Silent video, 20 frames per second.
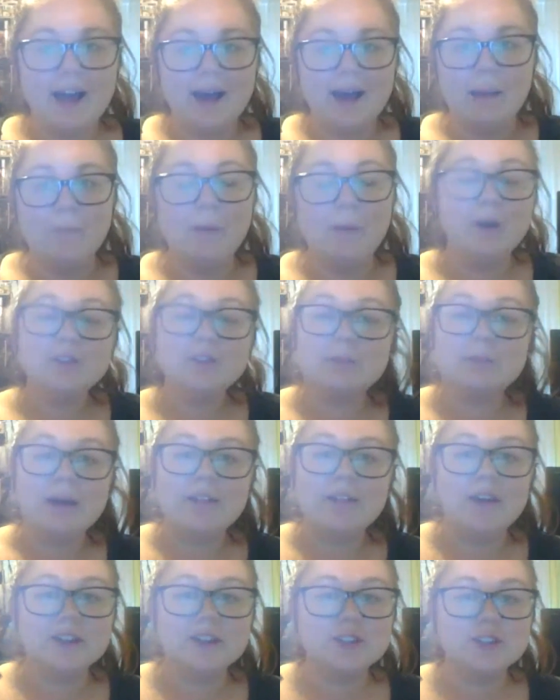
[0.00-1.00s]
most of my
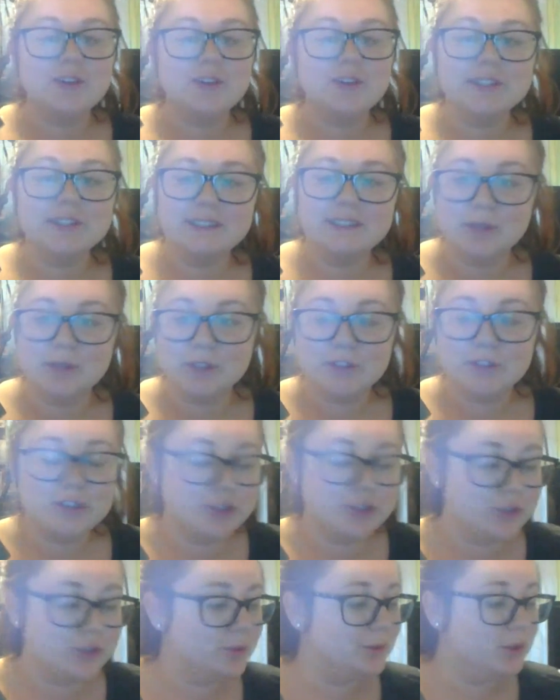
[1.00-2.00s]
thoughts are very similar
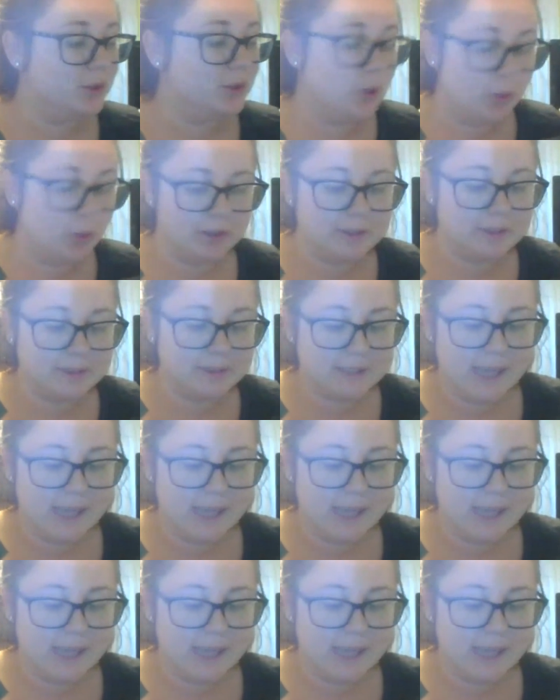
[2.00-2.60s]
to yours,